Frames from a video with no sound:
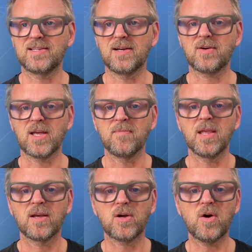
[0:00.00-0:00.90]
there. Okay,
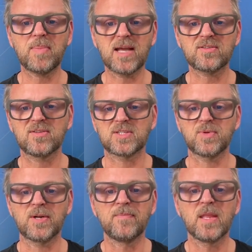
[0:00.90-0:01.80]
going back to this
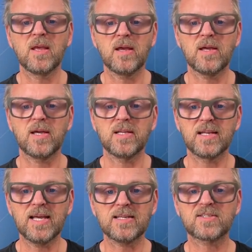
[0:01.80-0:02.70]
one, uh,
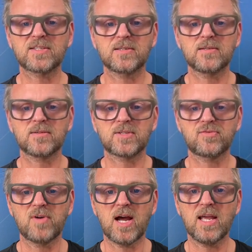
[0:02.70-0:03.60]
let's
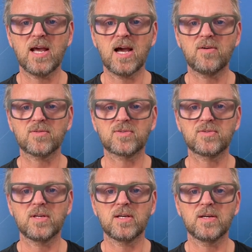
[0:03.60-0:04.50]
try out
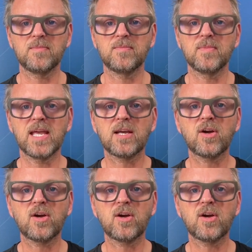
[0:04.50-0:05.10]
um, a